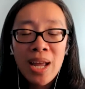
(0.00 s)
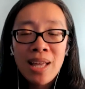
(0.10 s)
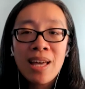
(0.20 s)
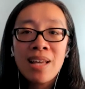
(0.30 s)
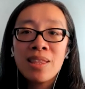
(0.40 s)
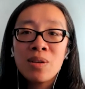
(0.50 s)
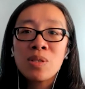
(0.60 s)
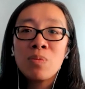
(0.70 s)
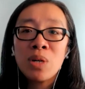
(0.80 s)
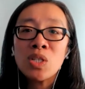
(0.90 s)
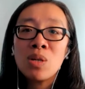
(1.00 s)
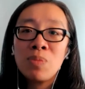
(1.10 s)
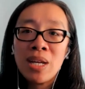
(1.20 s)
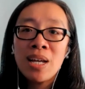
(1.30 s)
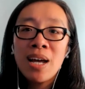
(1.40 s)
and that there's much to
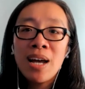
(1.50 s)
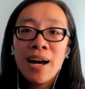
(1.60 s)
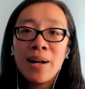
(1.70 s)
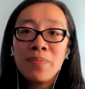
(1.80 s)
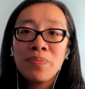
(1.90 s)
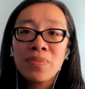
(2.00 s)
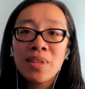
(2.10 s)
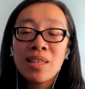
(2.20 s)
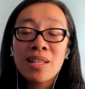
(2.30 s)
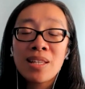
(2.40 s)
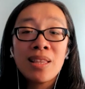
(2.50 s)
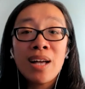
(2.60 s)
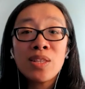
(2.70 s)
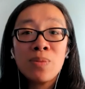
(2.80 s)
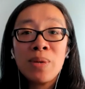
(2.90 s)
be there's a
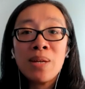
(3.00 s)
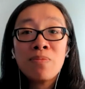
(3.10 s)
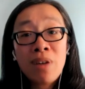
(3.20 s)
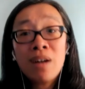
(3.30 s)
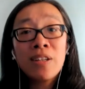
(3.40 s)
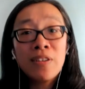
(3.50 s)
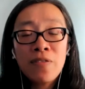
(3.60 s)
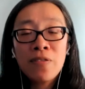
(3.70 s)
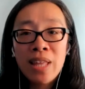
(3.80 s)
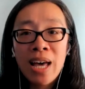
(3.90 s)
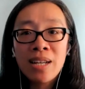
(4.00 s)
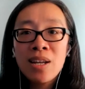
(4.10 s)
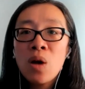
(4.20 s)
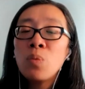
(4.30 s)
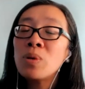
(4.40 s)
lot to be proud of for that,
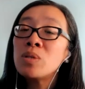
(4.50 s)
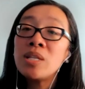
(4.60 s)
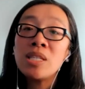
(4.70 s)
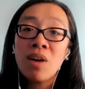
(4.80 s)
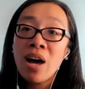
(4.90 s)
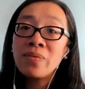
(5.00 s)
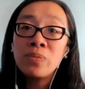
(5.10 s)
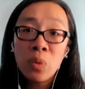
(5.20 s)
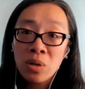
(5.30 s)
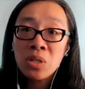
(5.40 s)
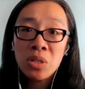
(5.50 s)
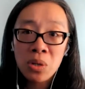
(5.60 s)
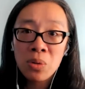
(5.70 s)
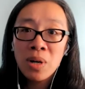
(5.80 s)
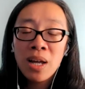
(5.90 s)
but we still have more to
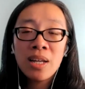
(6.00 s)
do.